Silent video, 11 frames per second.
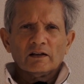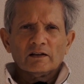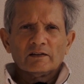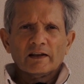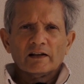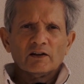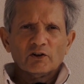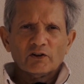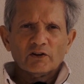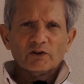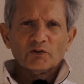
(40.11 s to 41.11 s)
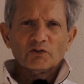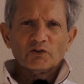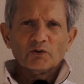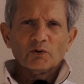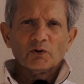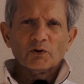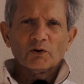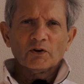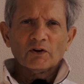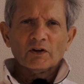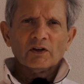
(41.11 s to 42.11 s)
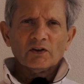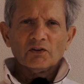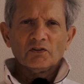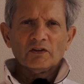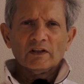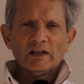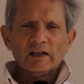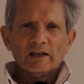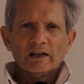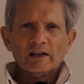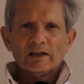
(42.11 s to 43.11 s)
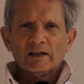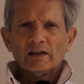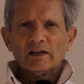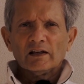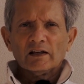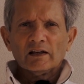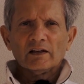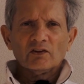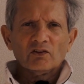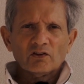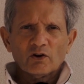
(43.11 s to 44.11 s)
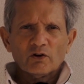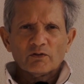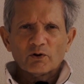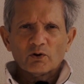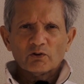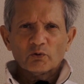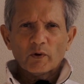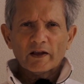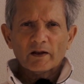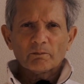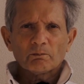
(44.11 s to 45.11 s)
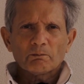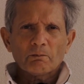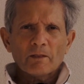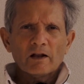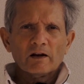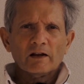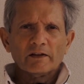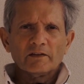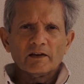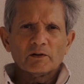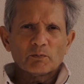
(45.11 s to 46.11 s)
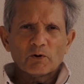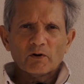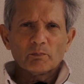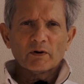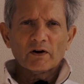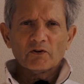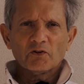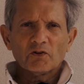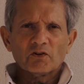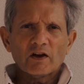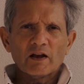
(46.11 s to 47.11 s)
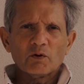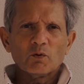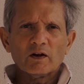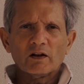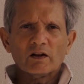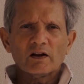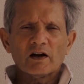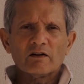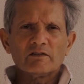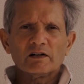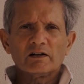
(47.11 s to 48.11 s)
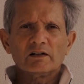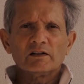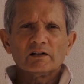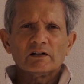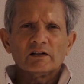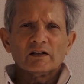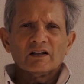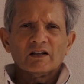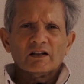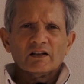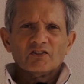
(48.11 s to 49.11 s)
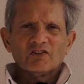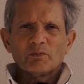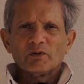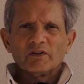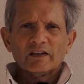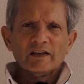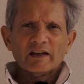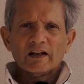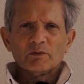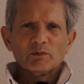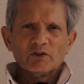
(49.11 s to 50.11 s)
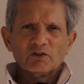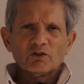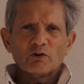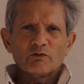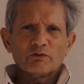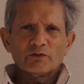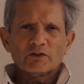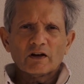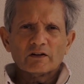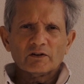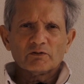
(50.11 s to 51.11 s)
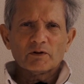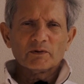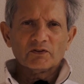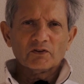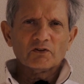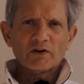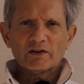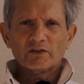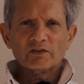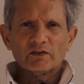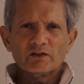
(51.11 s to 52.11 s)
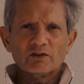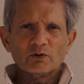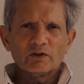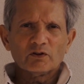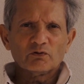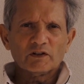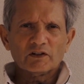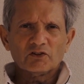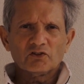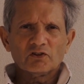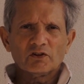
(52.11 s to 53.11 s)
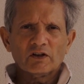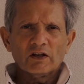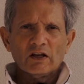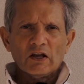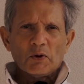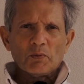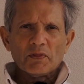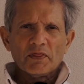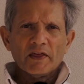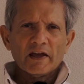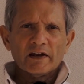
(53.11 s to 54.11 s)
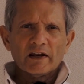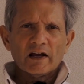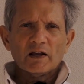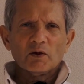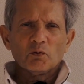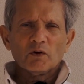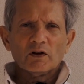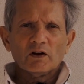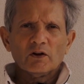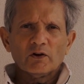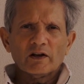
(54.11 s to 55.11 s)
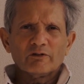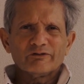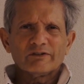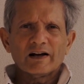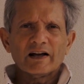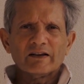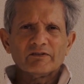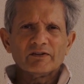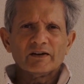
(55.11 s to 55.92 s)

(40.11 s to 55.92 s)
take a look at those to see his overall swing. Like the other pro comparisons, I will cover some of the key elements of starting from his address to his finish, but then I will look at 5